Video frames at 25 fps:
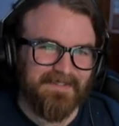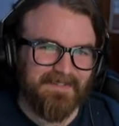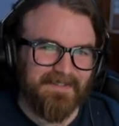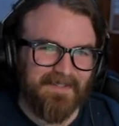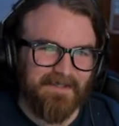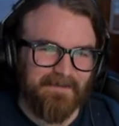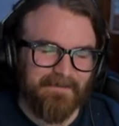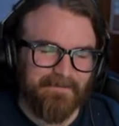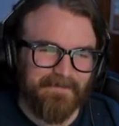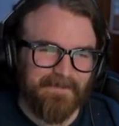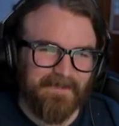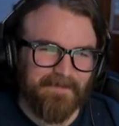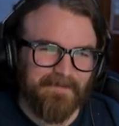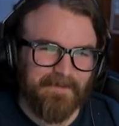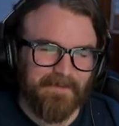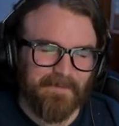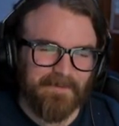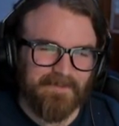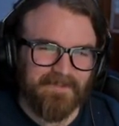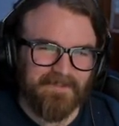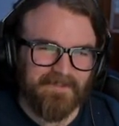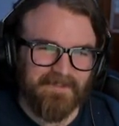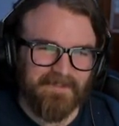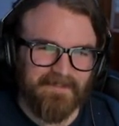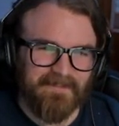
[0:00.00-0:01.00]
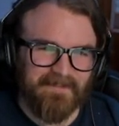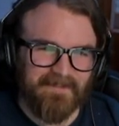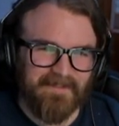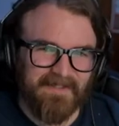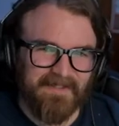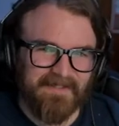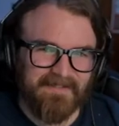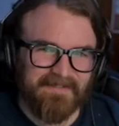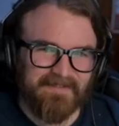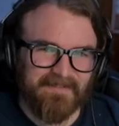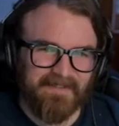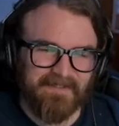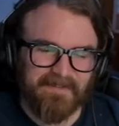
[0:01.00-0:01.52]
If if there was a little
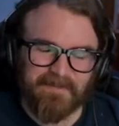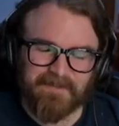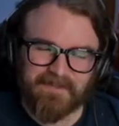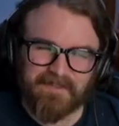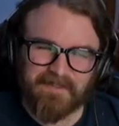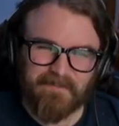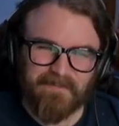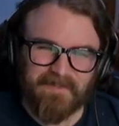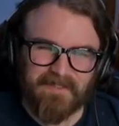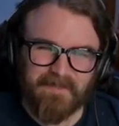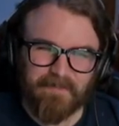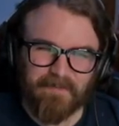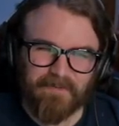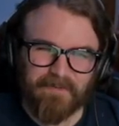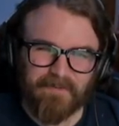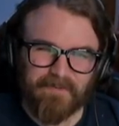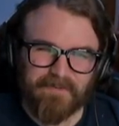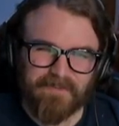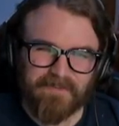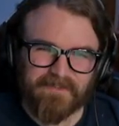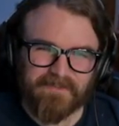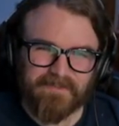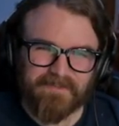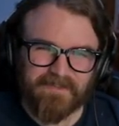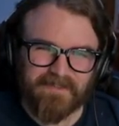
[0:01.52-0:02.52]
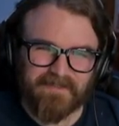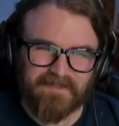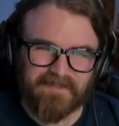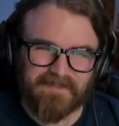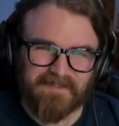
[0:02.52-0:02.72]
less, like there's some people who just like